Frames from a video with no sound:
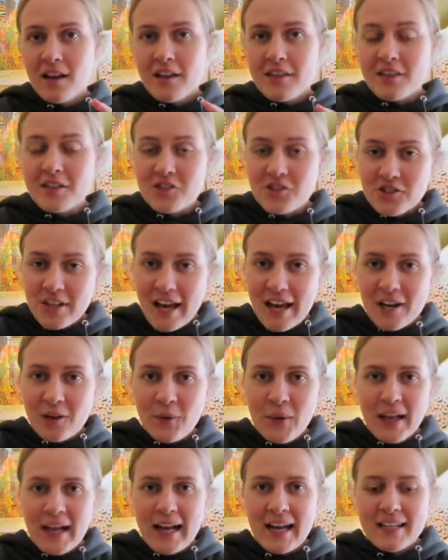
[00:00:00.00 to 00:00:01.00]
the
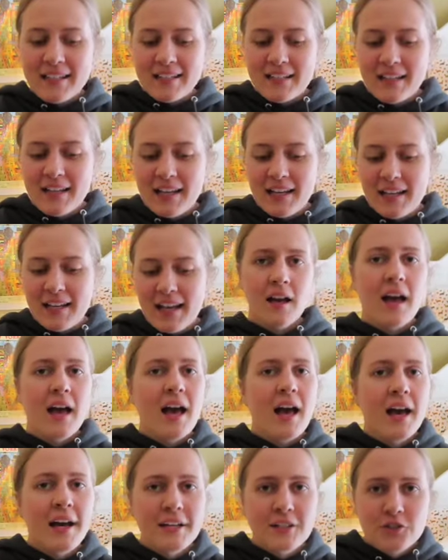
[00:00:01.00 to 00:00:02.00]
shadowing I did,
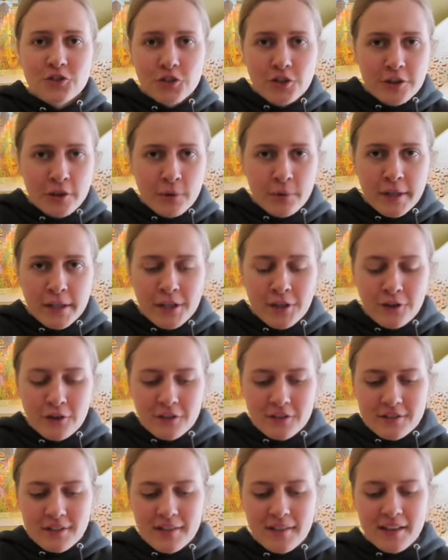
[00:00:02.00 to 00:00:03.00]

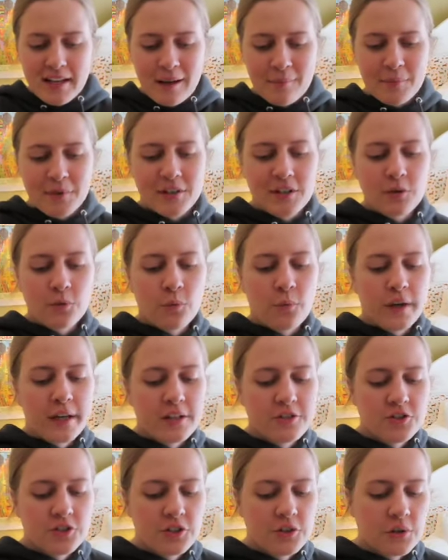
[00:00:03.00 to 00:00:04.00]
extracurriculars, and then I'm going to
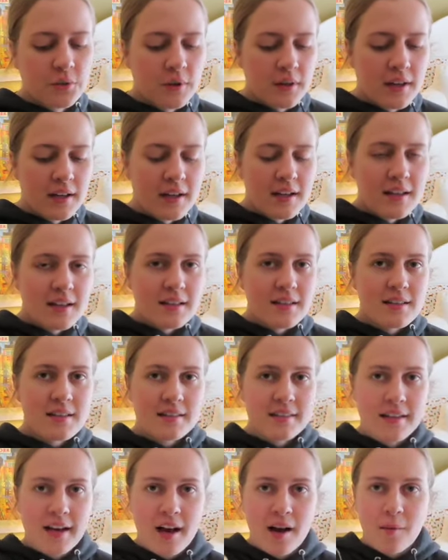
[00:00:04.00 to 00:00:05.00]
read you
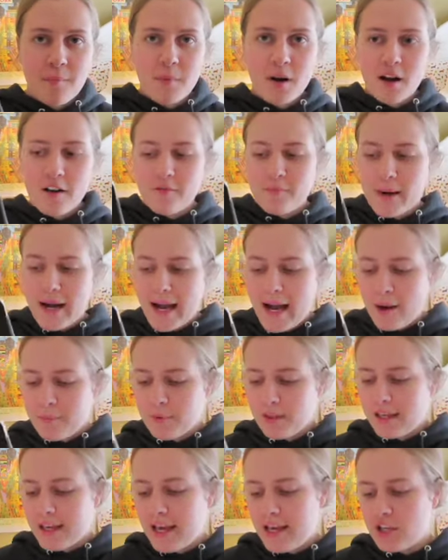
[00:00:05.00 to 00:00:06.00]
some of my
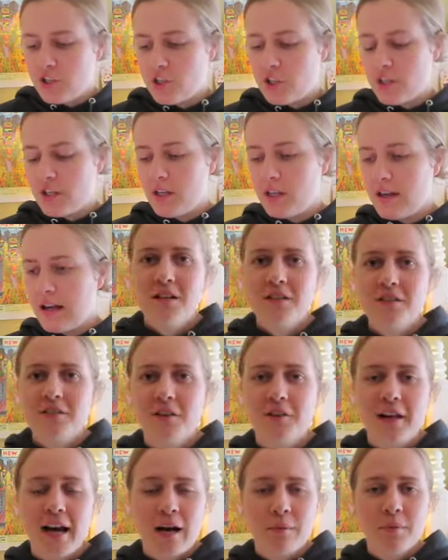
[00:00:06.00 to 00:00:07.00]
application.
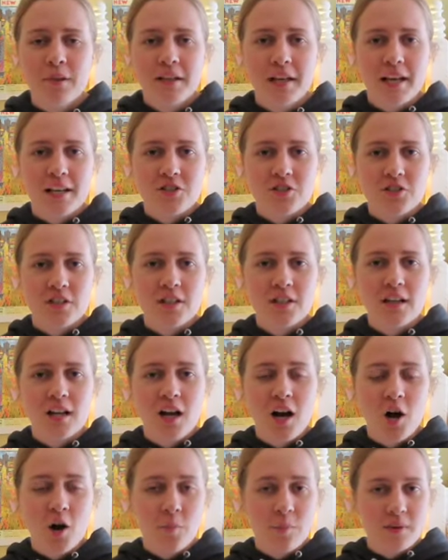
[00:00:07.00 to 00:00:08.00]
So the application
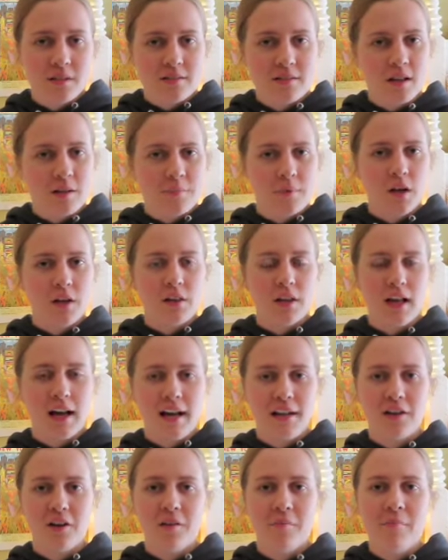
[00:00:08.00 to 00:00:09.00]
opens up
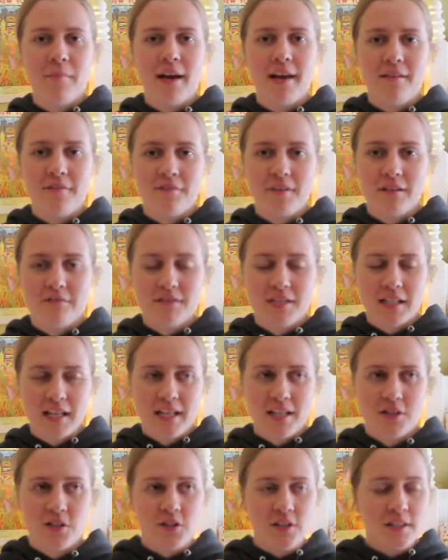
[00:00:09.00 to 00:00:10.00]
online on May
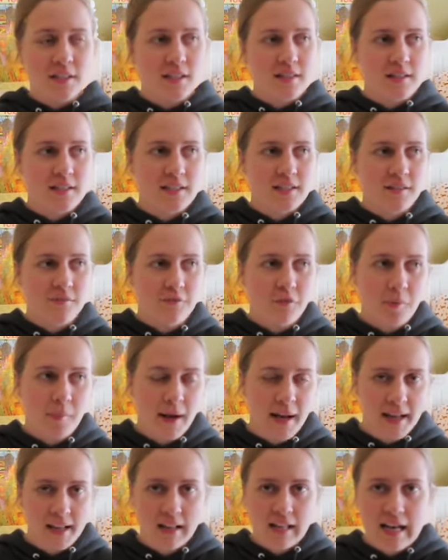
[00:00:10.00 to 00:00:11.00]
15th, or at least it did for
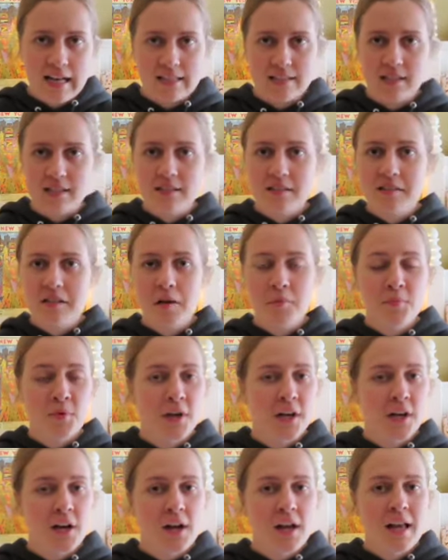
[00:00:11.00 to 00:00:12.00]
my class. It's
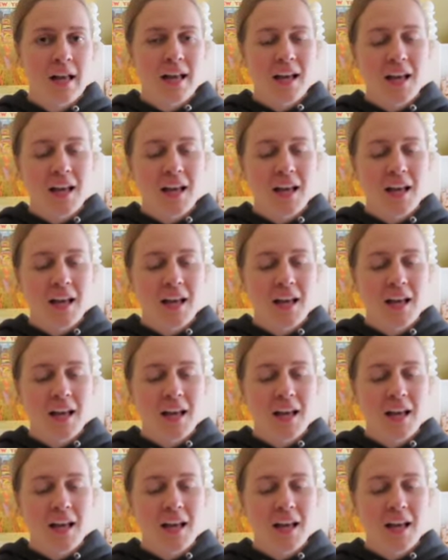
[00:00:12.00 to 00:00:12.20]
somewhere